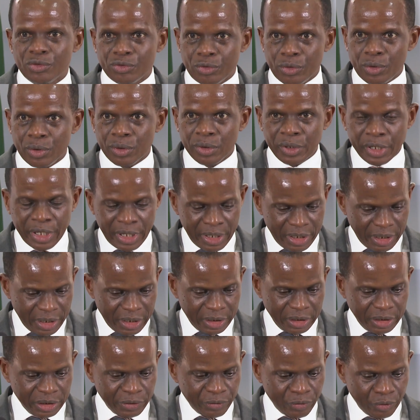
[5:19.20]
role
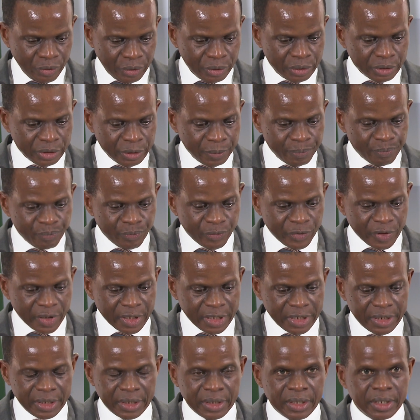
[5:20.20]
in this fight.
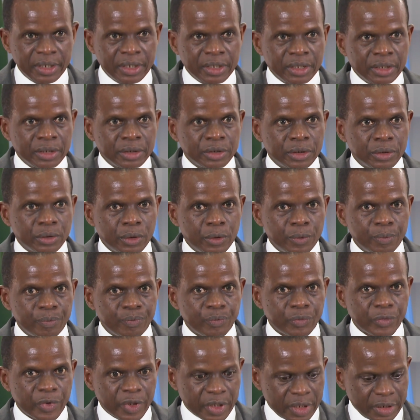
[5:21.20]
So,
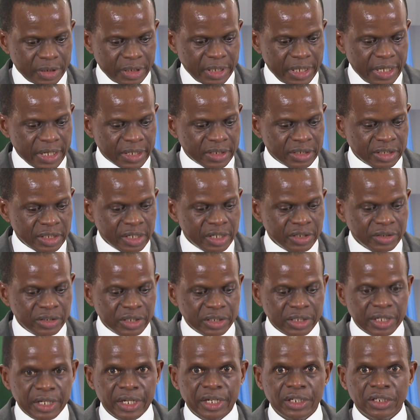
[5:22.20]

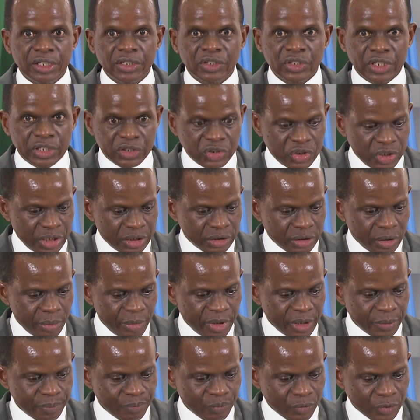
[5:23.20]
Excellencies, ladies and
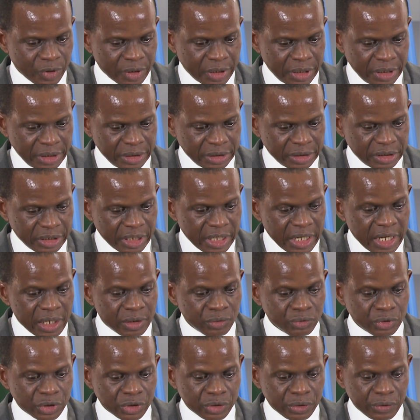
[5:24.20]
gentlemen, the
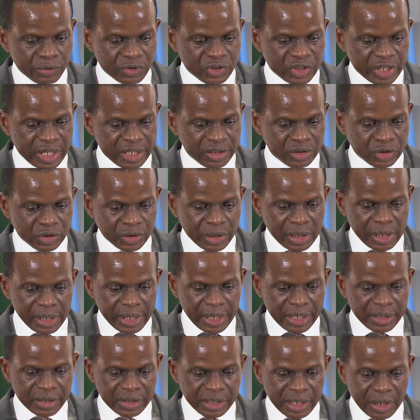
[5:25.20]
countries of
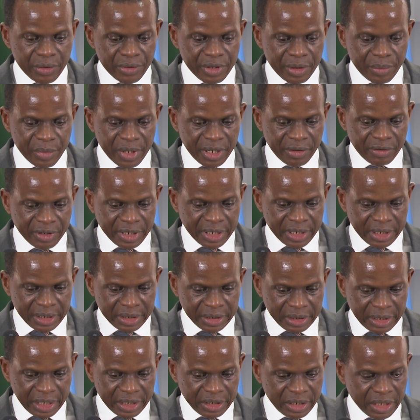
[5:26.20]
Central and South
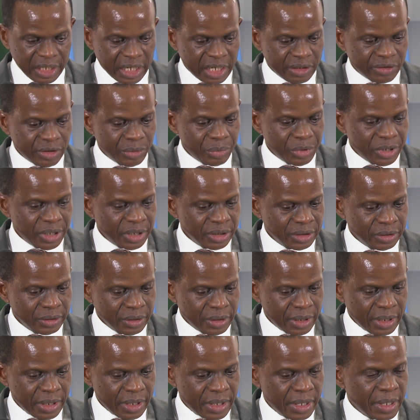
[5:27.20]
America and the
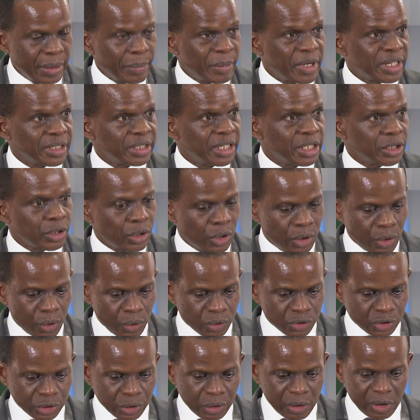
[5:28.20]
Caribbean maintain
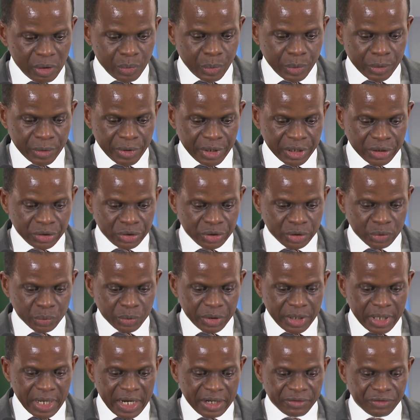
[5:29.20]
close collaboration
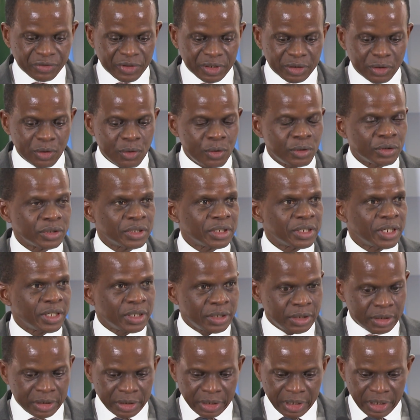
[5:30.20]
with the African
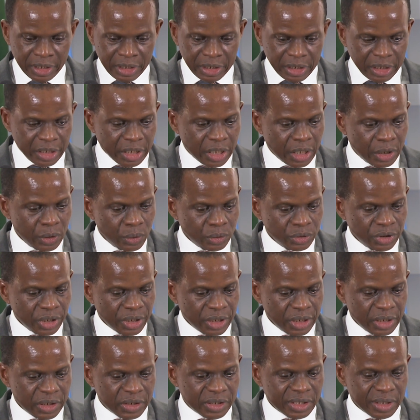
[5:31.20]
continent,
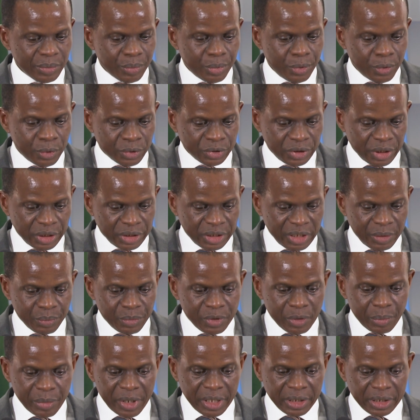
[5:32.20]
including in supporting the
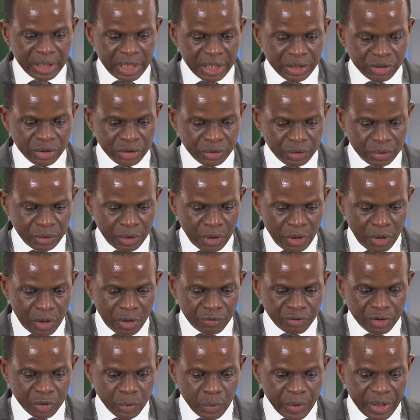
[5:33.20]
implementation
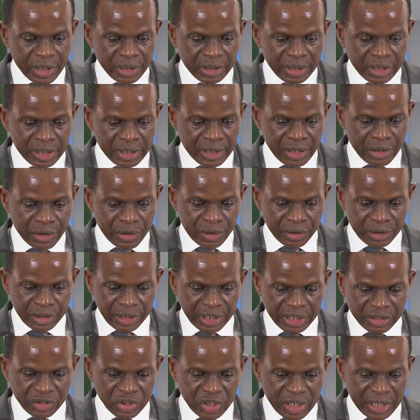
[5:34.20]
of the
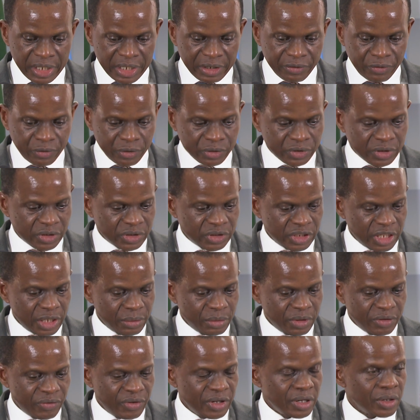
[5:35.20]
2030 Agenda for
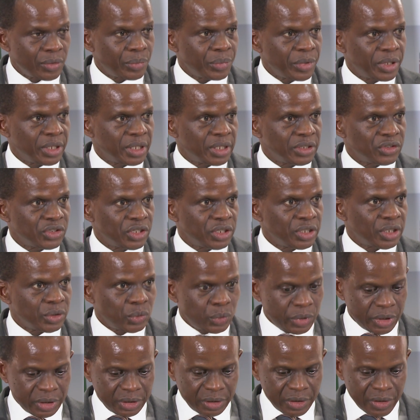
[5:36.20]
Sustained Development, Agenda
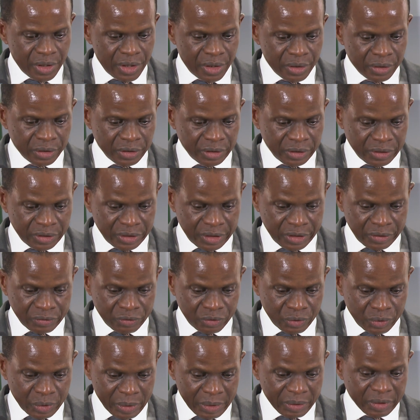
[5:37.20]

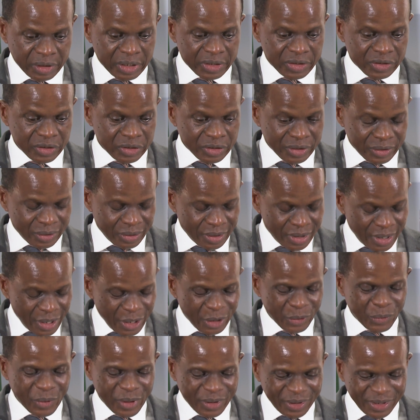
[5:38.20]

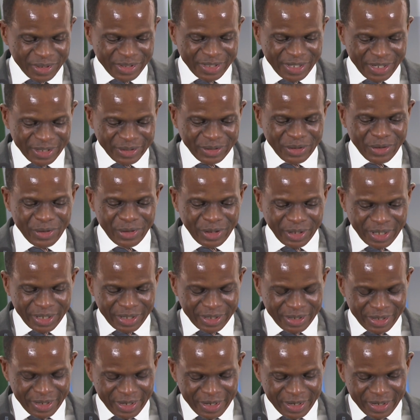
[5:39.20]

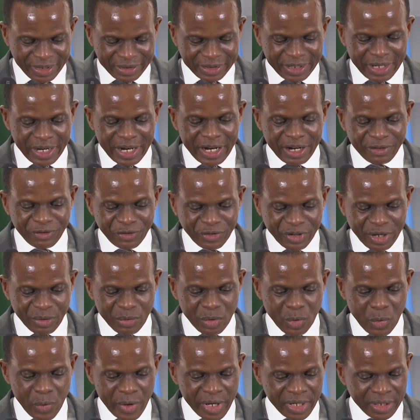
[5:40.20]
2063, the Africa
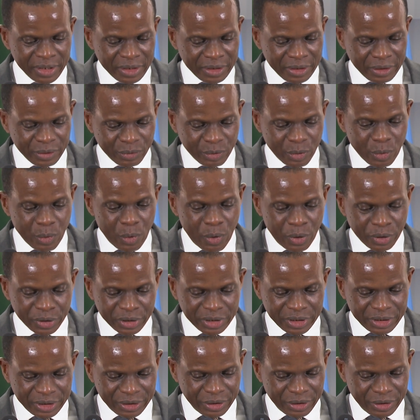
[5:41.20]
we want